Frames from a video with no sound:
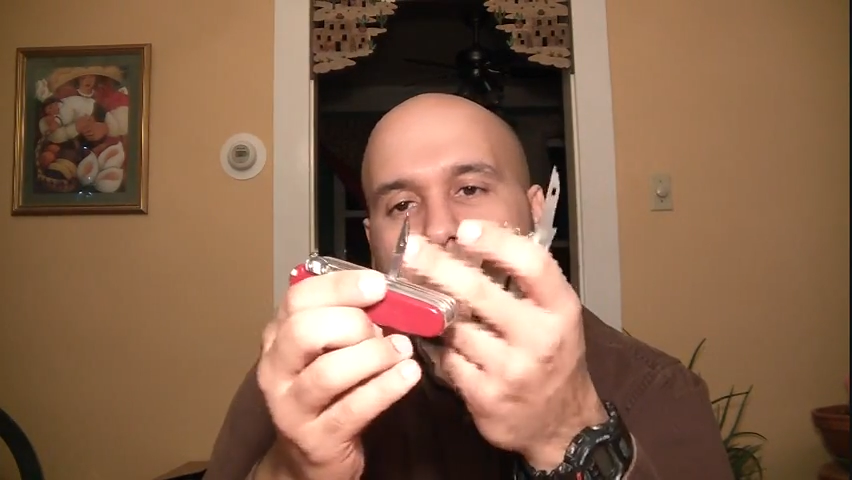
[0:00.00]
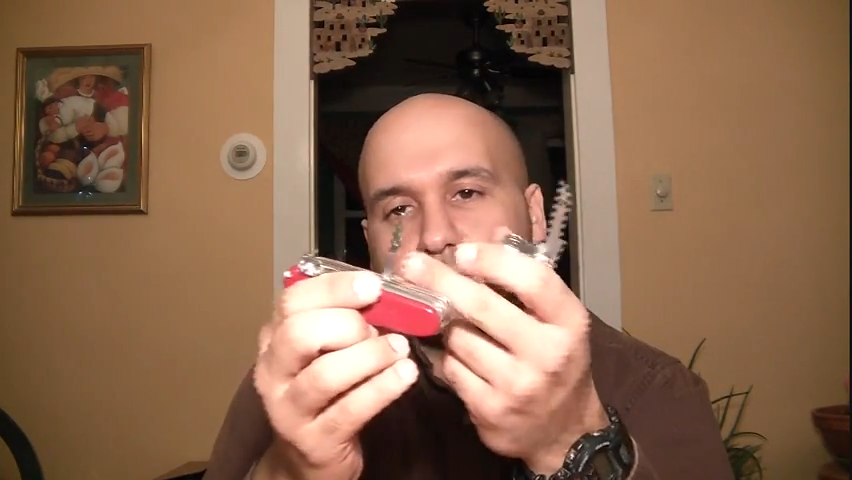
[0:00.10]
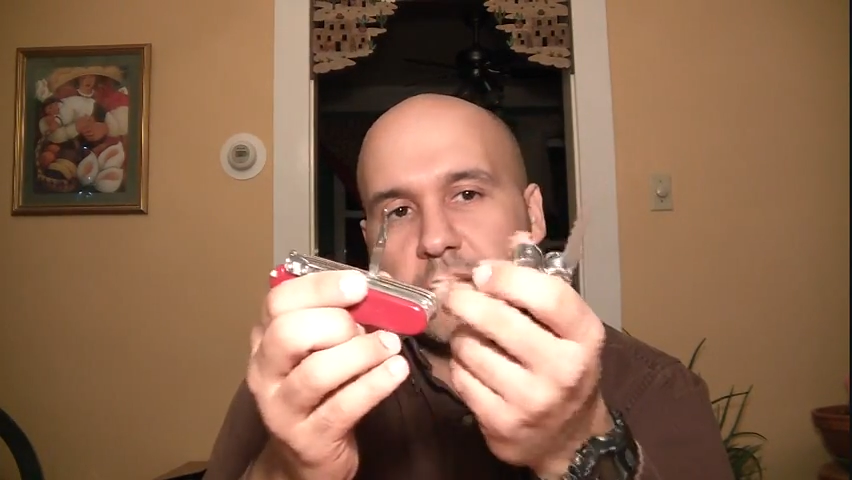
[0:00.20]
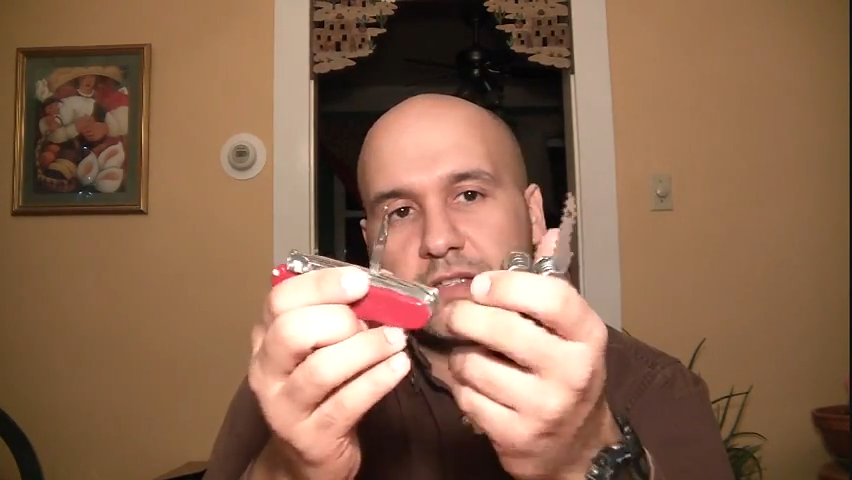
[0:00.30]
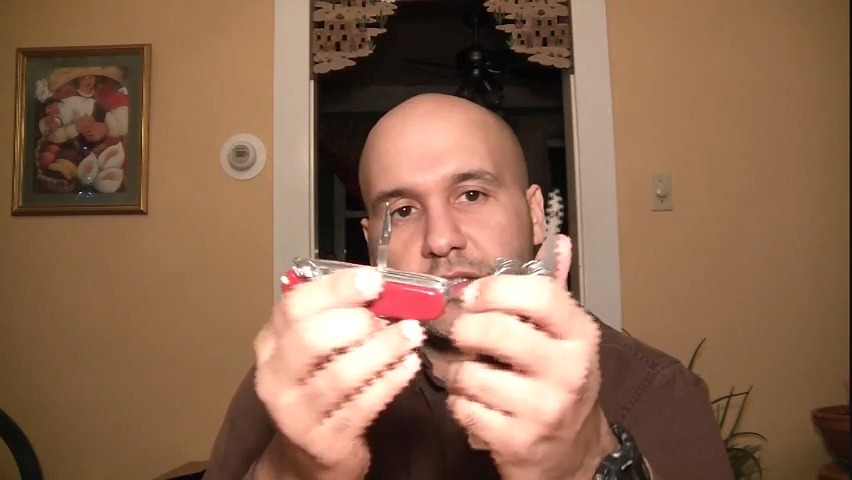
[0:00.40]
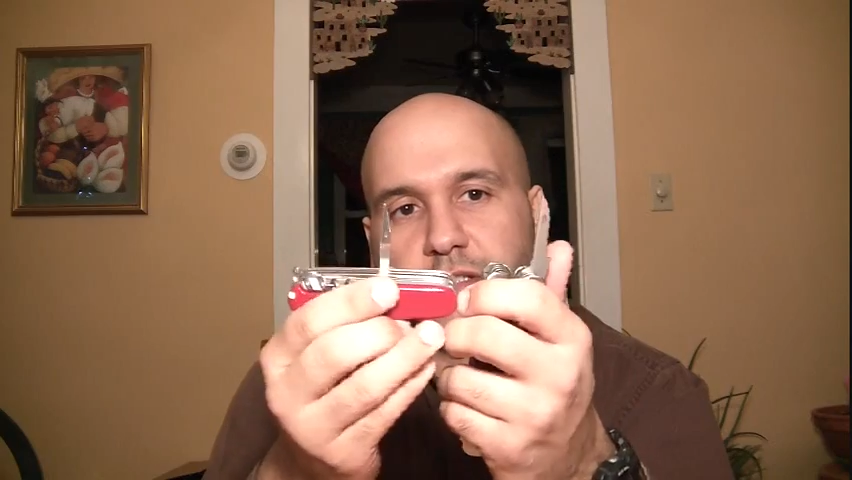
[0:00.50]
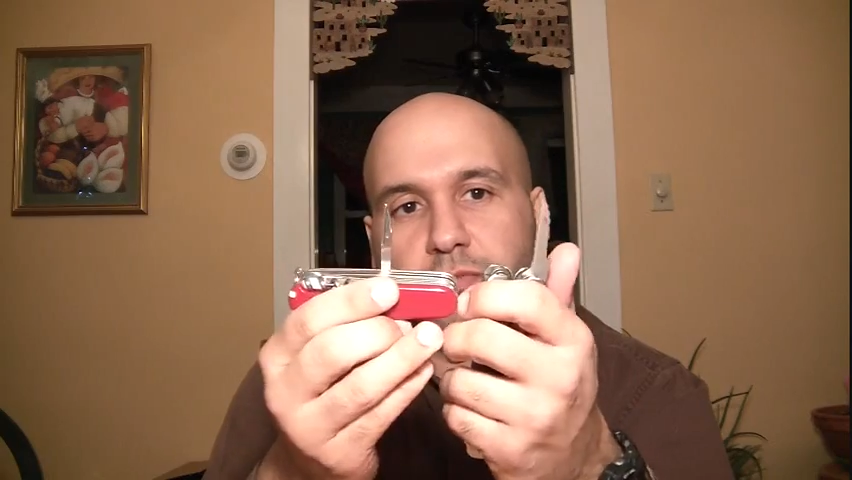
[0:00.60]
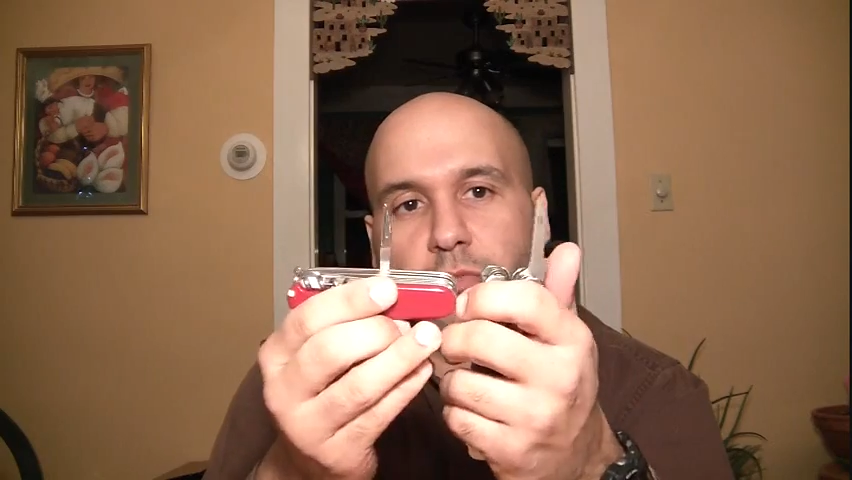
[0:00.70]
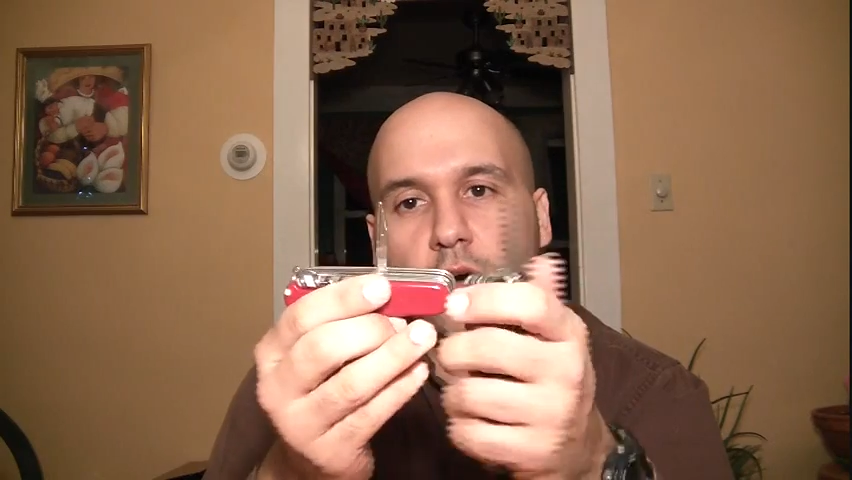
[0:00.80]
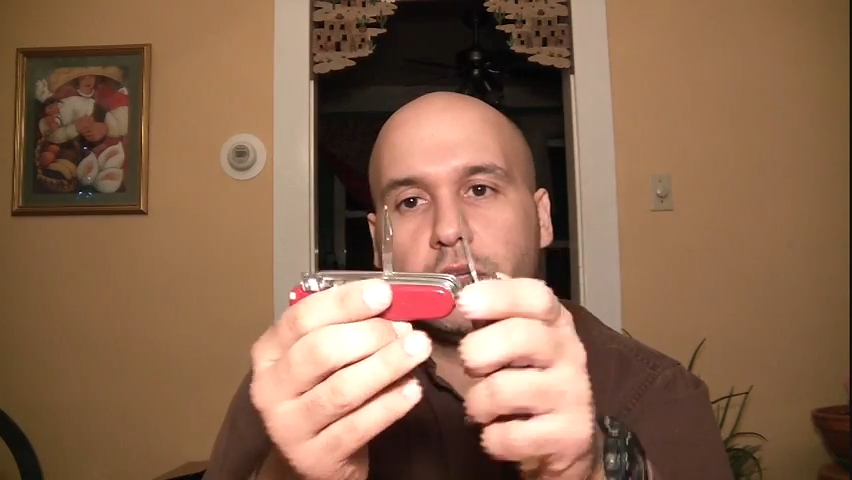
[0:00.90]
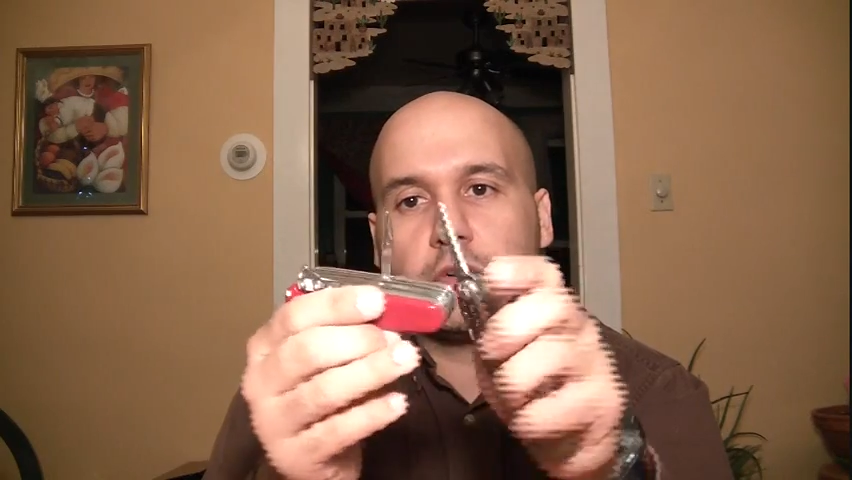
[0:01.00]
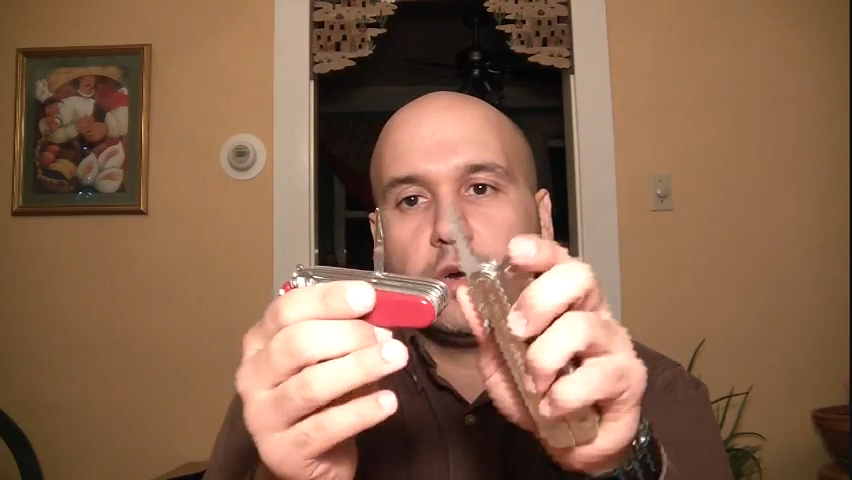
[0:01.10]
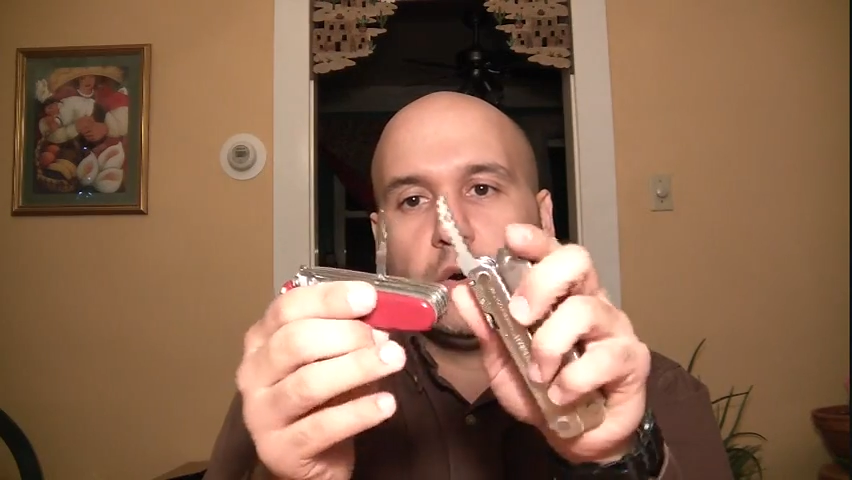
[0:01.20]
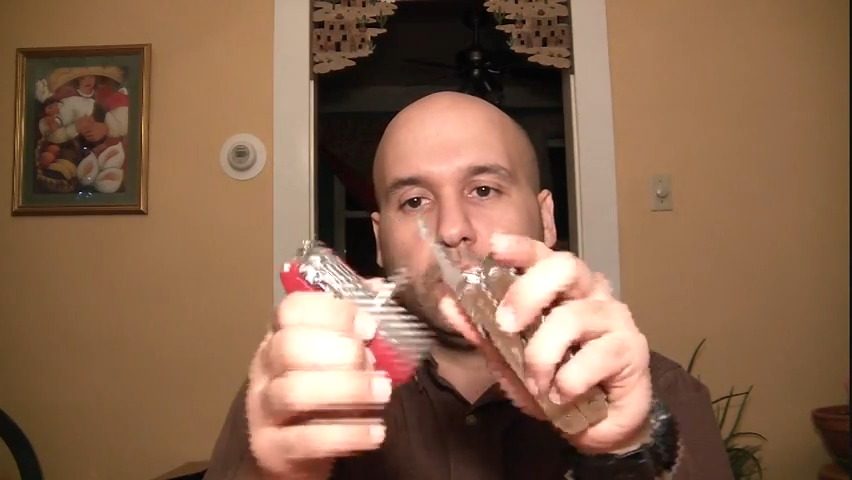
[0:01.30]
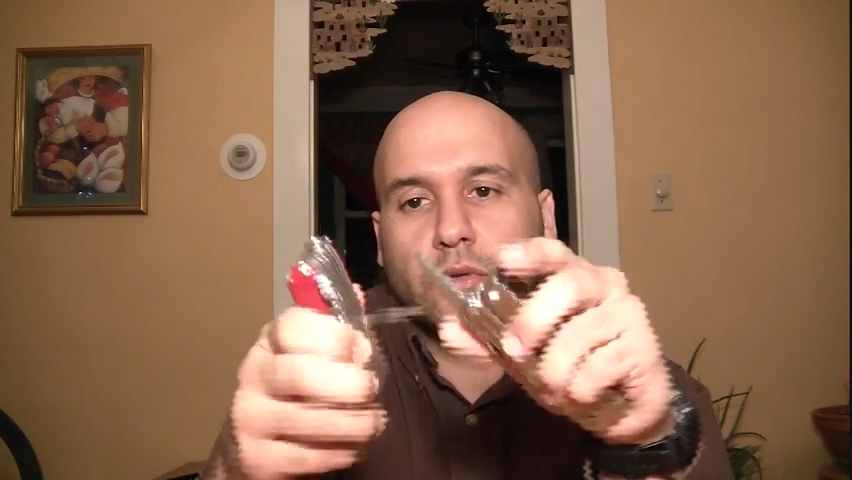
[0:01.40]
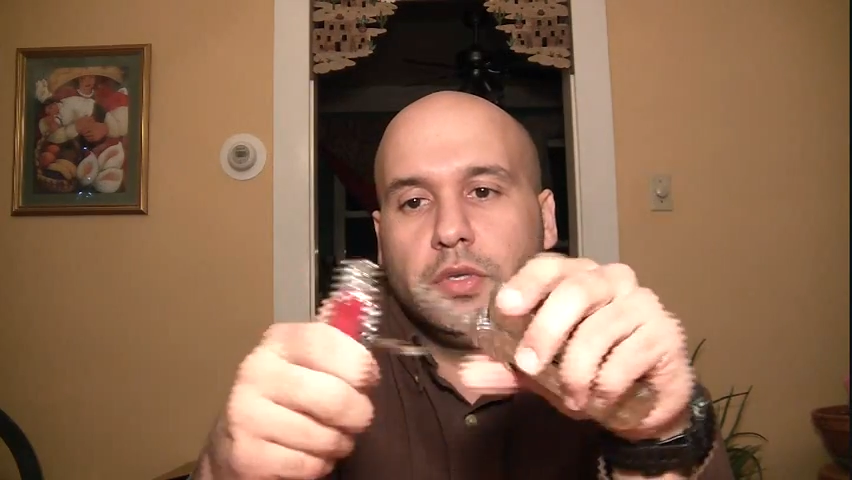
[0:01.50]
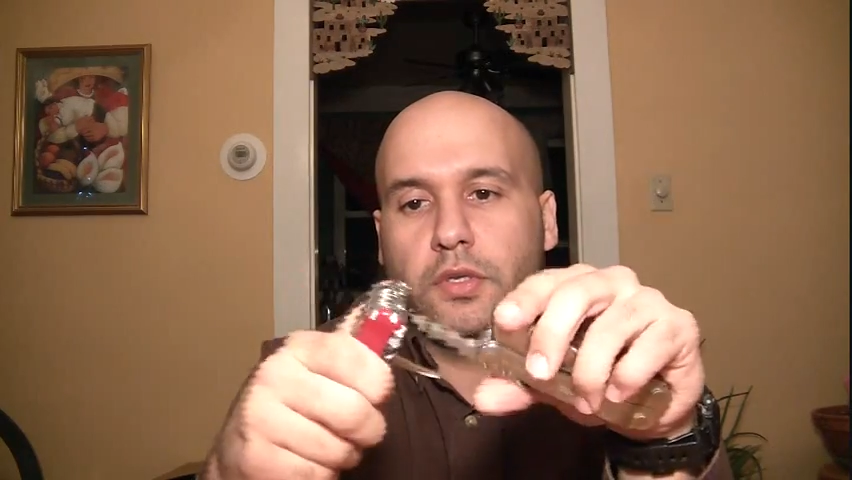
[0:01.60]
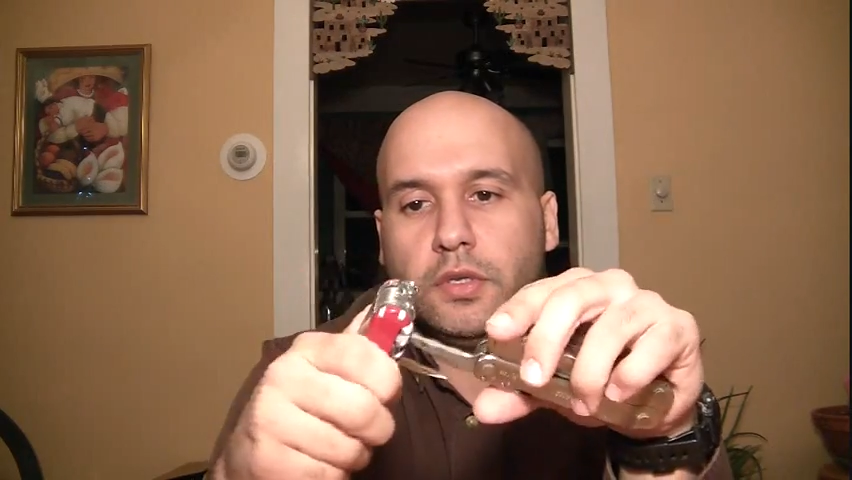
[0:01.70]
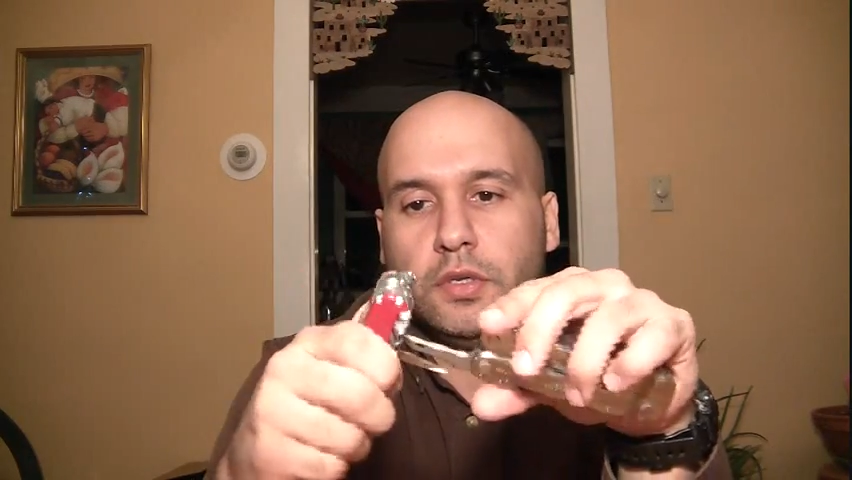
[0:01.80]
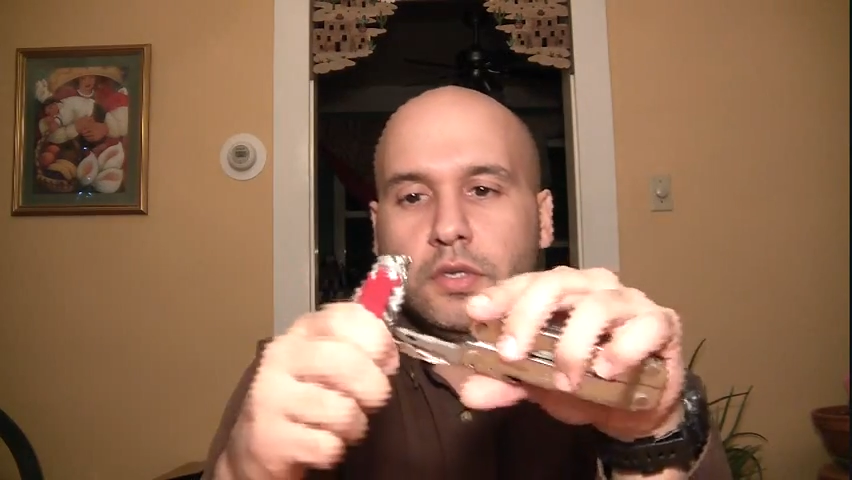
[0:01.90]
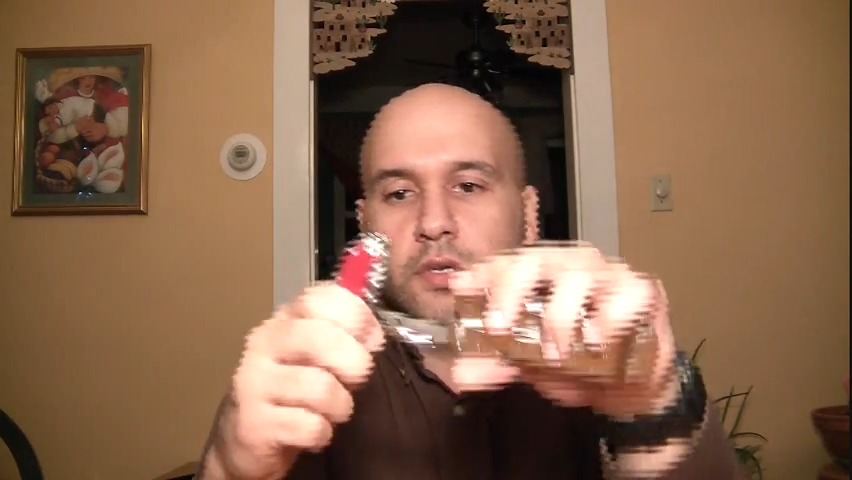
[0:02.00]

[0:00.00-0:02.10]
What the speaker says: This makes a smaller hole.